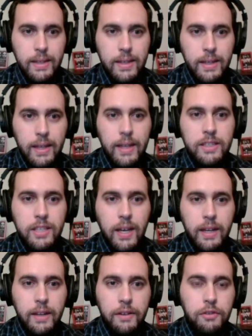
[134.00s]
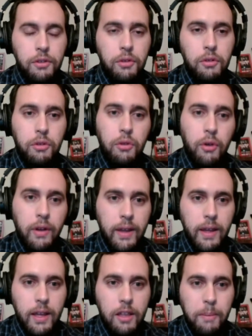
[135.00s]
And Don, if you sort of
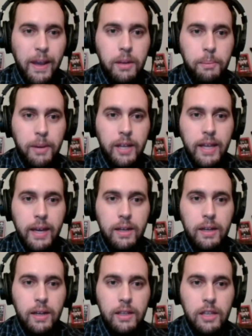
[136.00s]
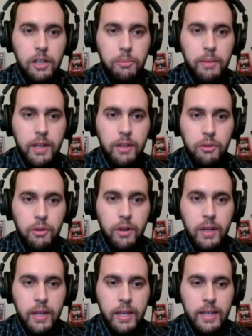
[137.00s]
expand upon that a little bit, and sort
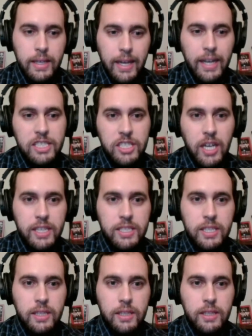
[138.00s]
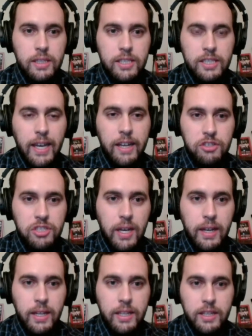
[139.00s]
of getting Jonathan the title
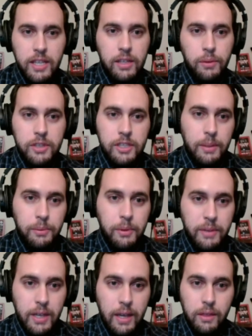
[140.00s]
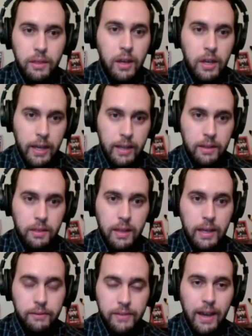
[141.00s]
shot and dealing with the WBA and seeing
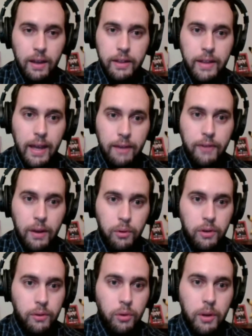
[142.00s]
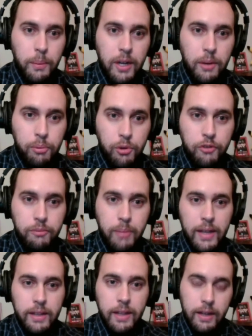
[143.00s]
if that fight would have been approved
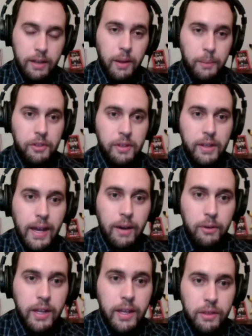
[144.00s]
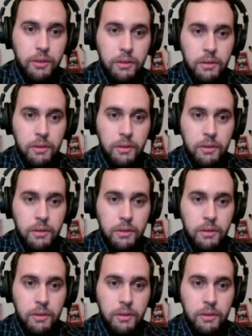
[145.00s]
by then, and obviously now it is.